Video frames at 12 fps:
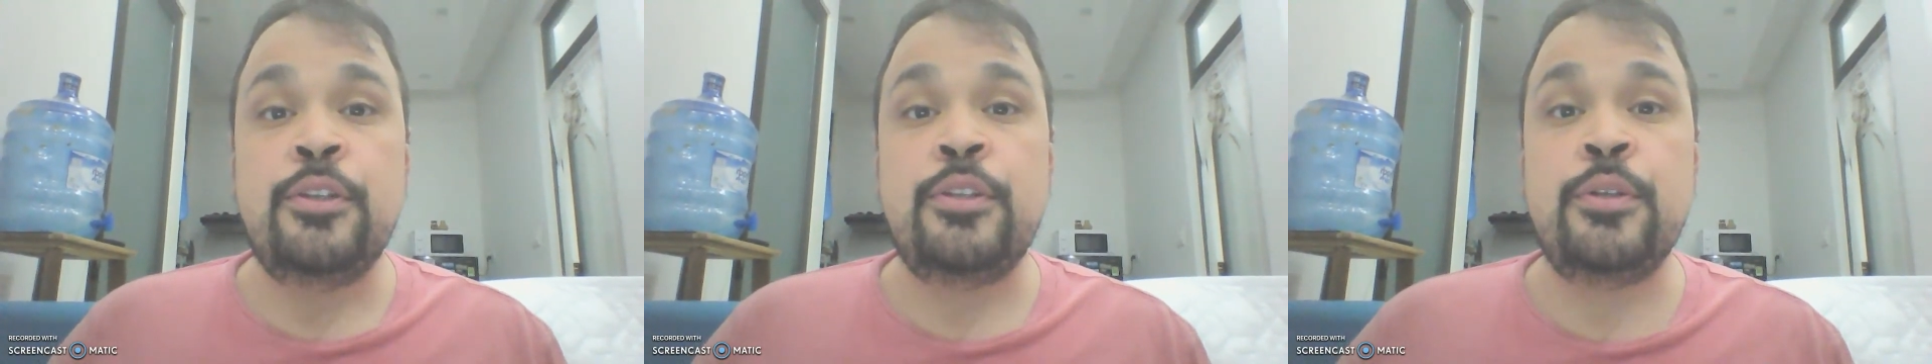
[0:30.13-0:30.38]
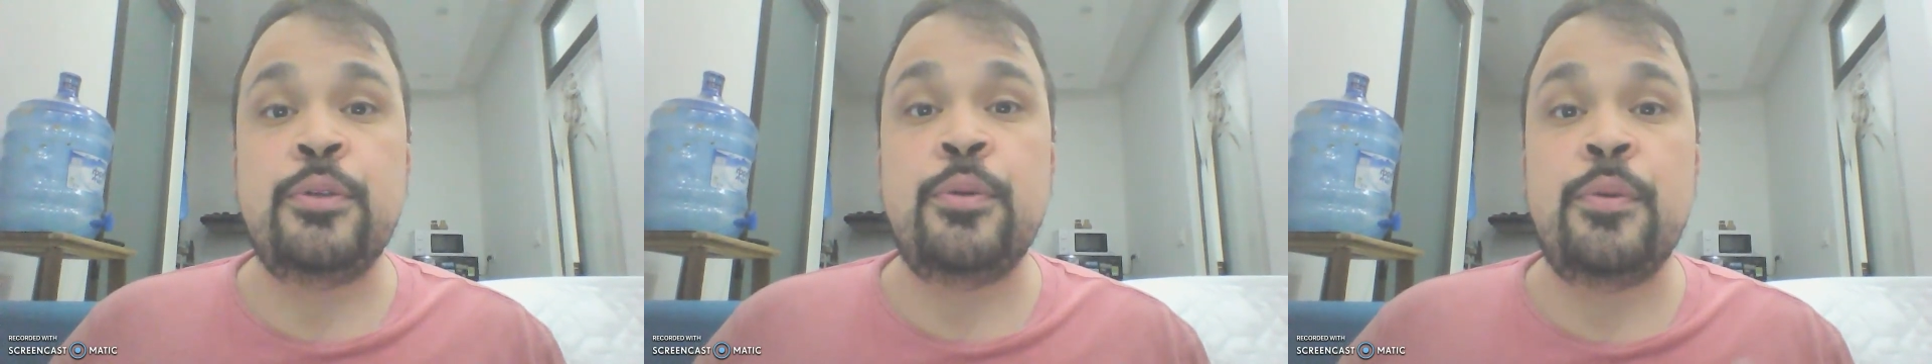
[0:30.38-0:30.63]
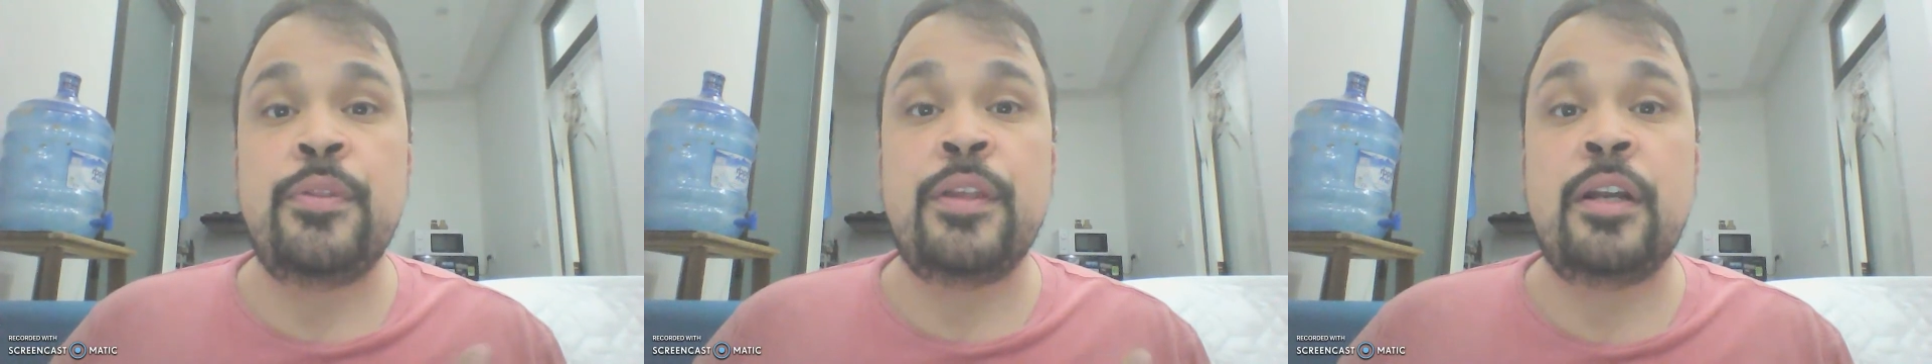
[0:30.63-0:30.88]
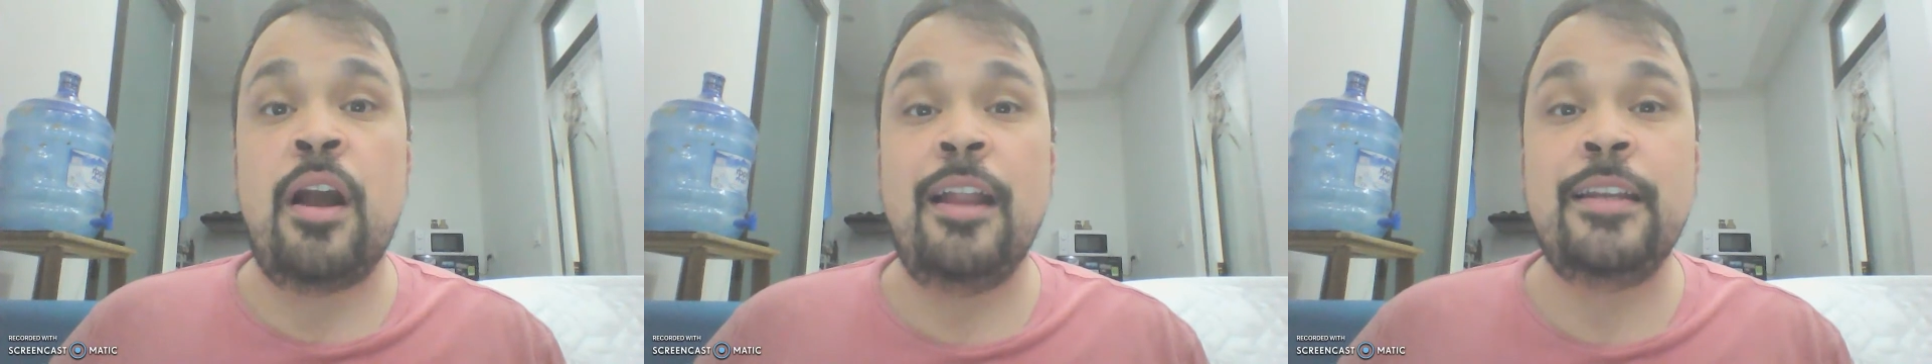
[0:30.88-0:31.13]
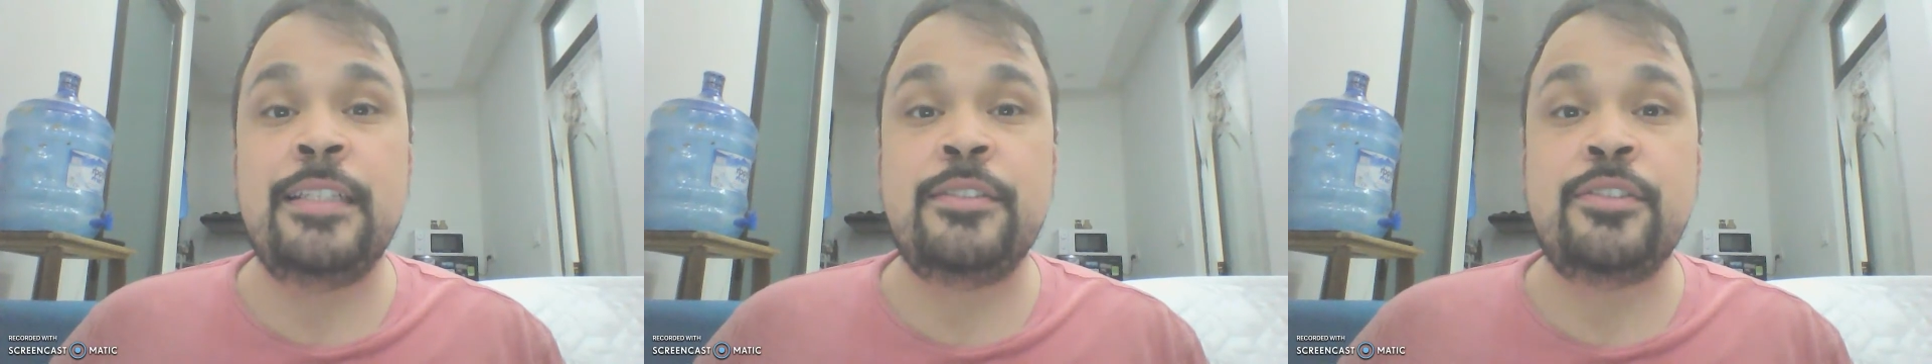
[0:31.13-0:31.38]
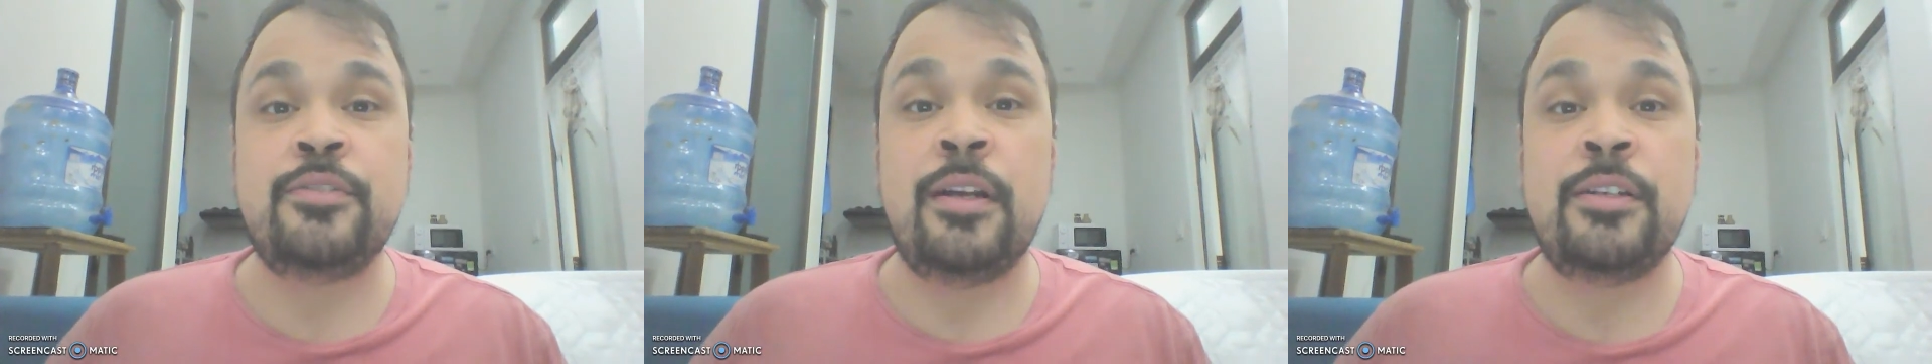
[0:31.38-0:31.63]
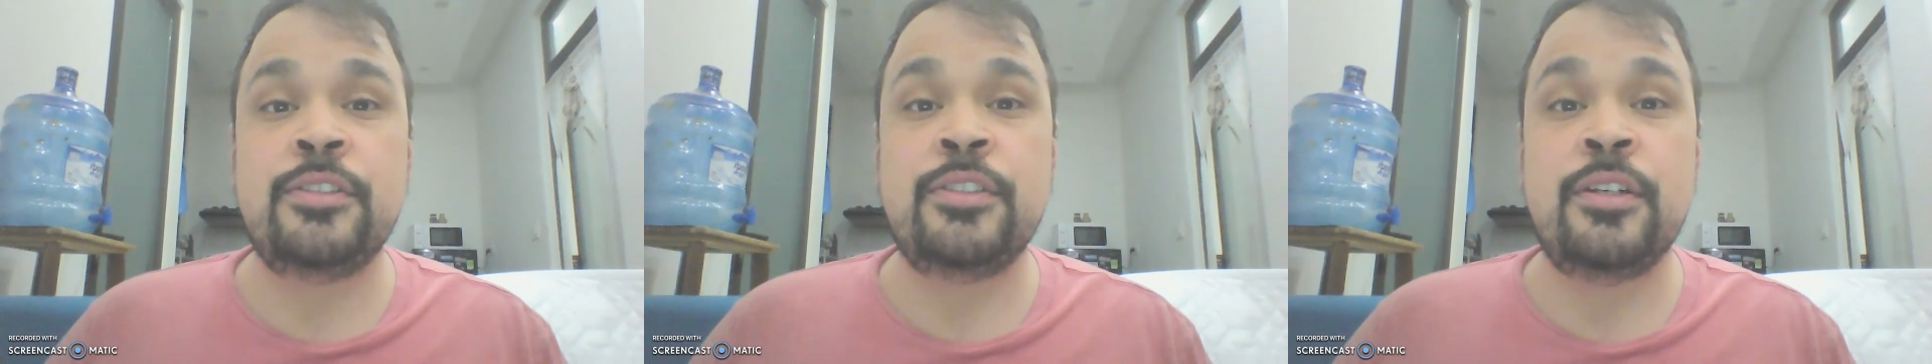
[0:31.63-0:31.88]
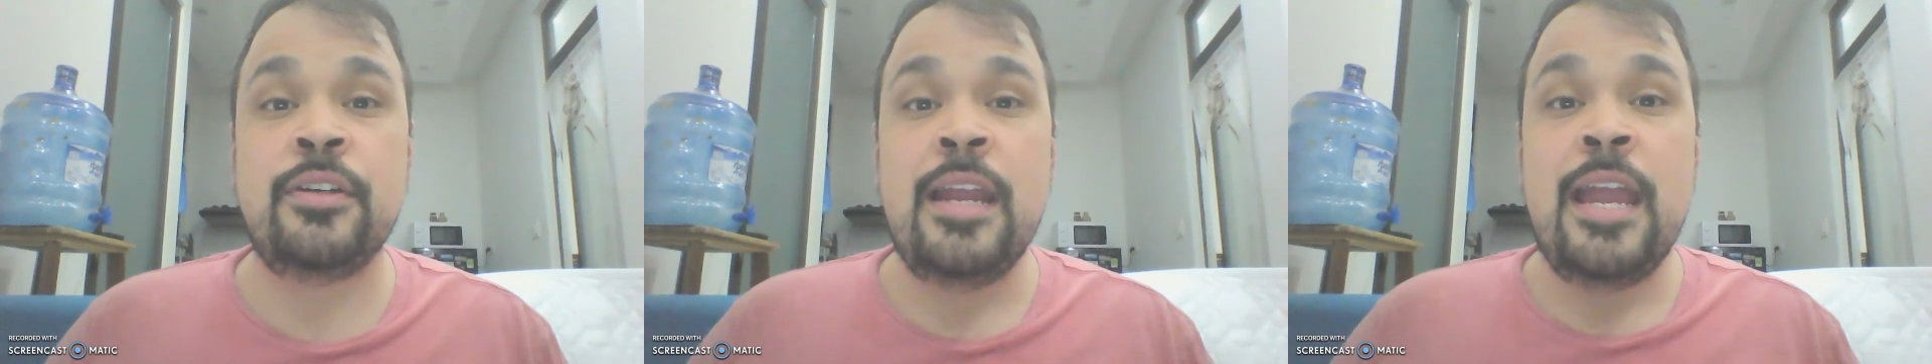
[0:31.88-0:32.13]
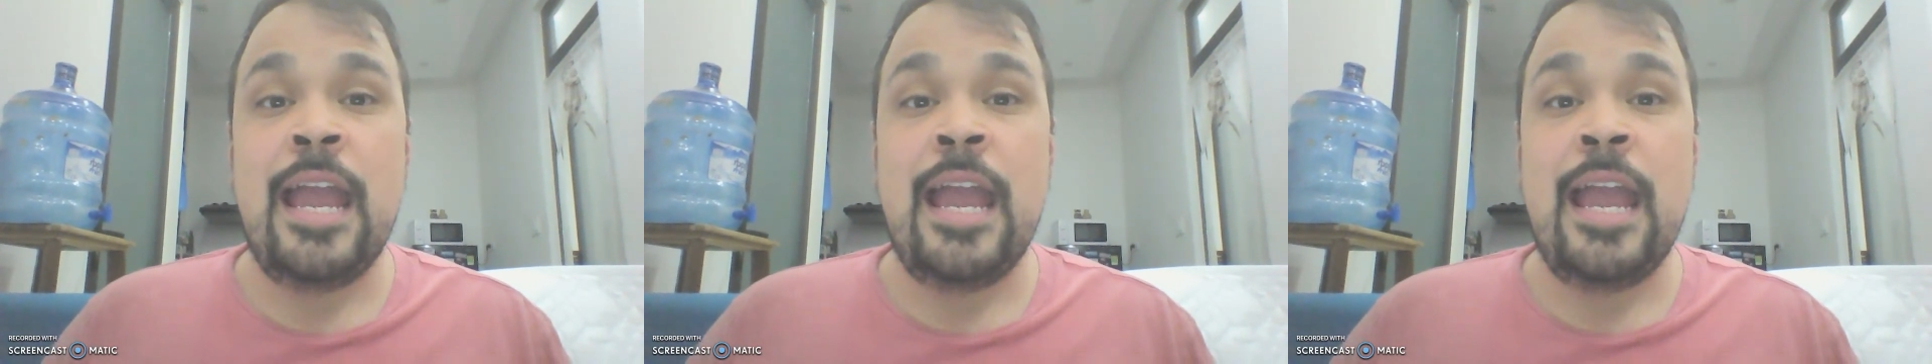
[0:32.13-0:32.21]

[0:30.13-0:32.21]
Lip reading: to the continent structure